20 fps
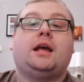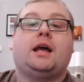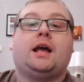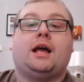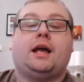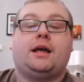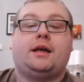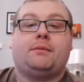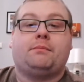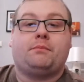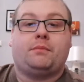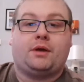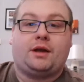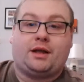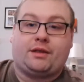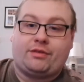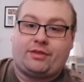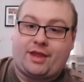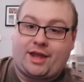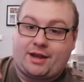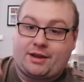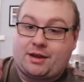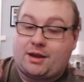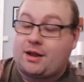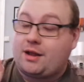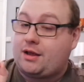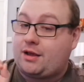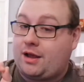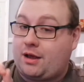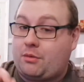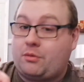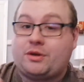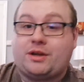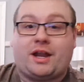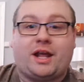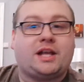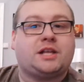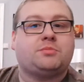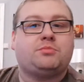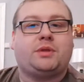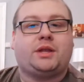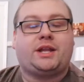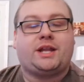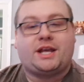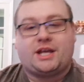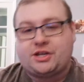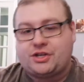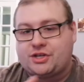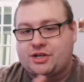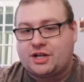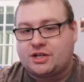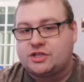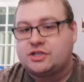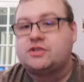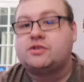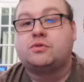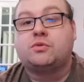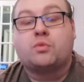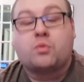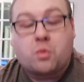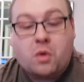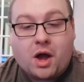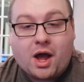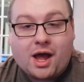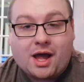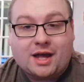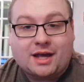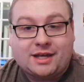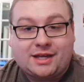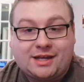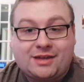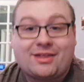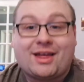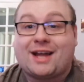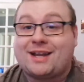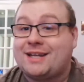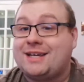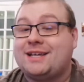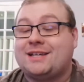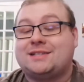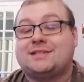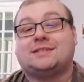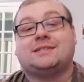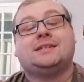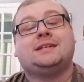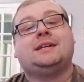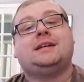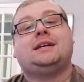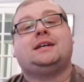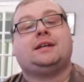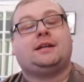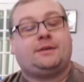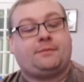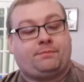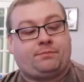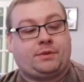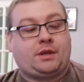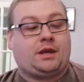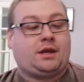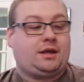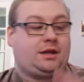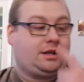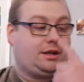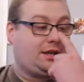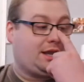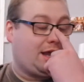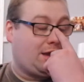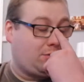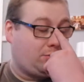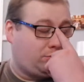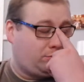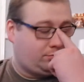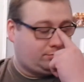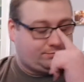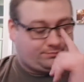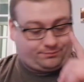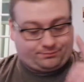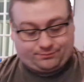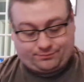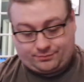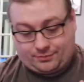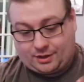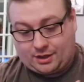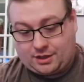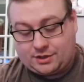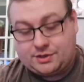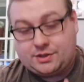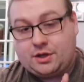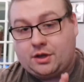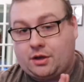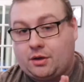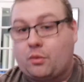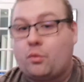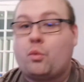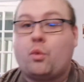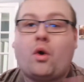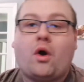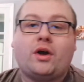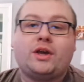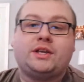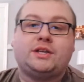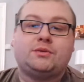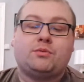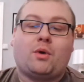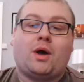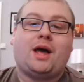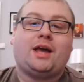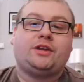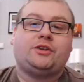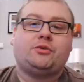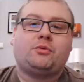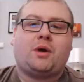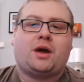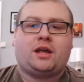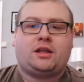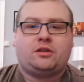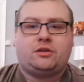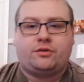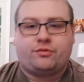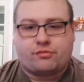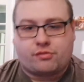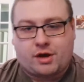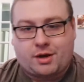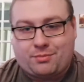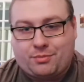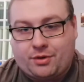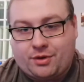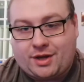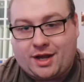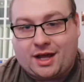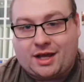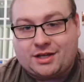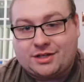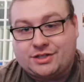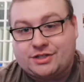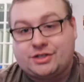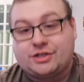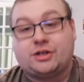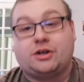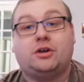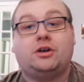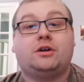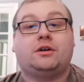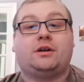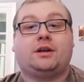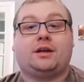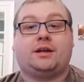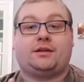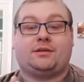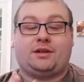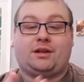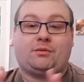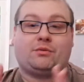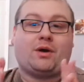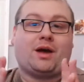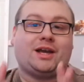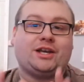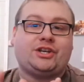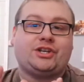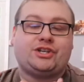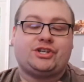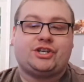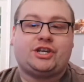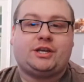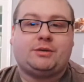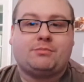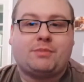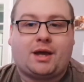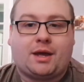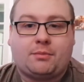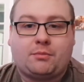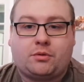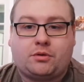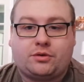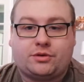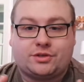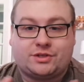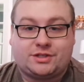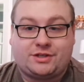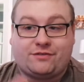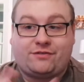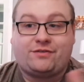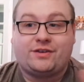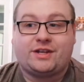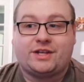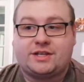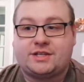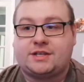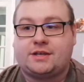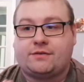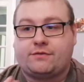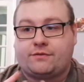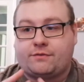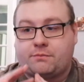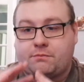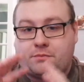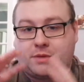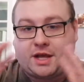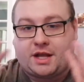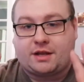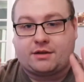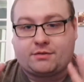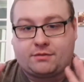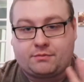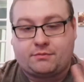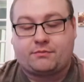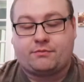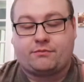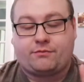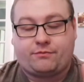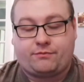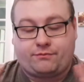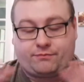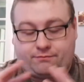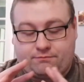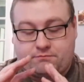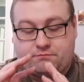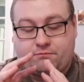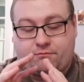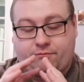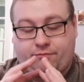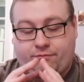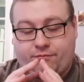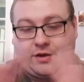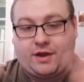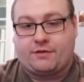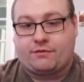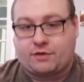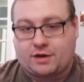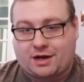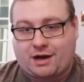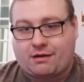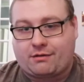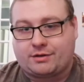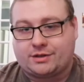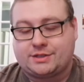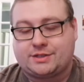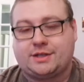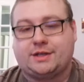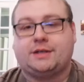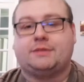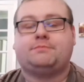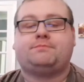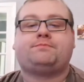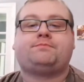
and then I want an explanation as to why that is. Now, so why do I love Rainbow Dash, and why is she my most definitive main favourite character